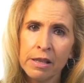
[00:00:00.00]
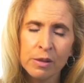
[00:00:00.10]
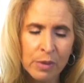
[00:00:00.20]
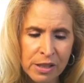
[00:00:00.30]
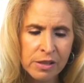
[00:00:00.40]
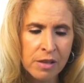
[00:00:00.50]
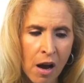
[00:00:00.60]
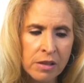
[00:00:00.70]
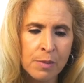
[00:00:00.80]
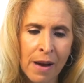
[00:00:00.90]
So we just
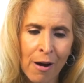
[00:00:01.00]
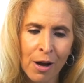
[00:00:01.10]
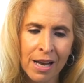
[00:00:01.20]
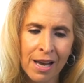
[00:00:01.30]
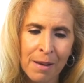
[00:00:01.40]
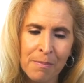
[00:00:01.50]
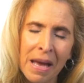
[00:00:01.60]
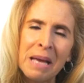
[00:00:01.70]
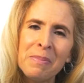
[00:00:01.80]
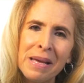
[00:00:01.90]
talked about
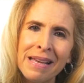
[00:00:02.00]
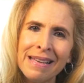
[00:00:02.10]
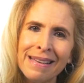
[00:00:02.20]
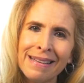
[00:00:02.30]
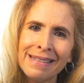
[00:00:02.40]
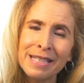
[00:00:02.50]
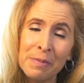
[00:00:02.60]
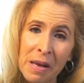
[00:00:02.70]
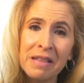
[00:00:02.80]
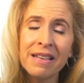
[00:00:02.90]
maybe
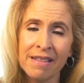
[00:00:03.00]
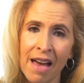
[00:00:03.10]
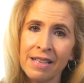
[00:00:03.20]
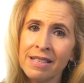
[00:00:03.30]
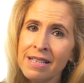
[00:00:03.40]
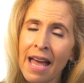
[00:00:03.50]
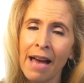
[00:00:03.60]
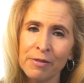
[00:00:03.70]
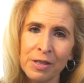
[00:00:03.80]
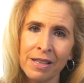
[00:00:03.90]
smelling that didn't
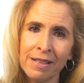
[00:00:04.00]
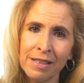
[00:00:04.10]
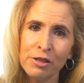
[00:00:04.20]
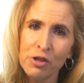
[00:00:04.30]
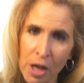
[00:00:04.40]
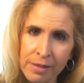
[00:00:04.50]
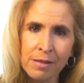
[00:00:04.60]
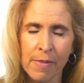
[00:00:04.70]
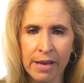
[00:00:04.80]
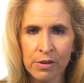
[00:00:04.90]
have to
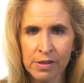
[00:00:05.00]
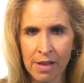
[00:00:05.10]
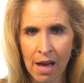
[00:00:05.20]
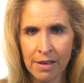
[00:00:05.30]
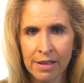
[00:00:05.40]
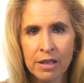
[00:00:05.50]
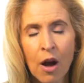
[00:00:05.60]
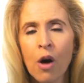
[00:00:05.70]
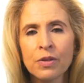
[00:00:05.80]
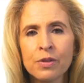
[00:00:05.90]
just make her sad. It
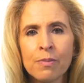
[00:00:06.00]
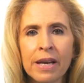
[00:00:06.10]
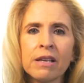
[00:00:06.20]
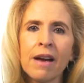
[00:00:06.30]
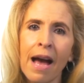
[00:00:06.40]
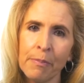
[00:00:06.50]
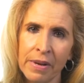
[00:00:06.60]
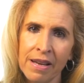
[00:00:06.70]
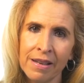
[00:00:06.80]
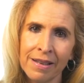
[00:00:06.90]
could also make her
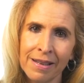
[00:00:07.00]
happy.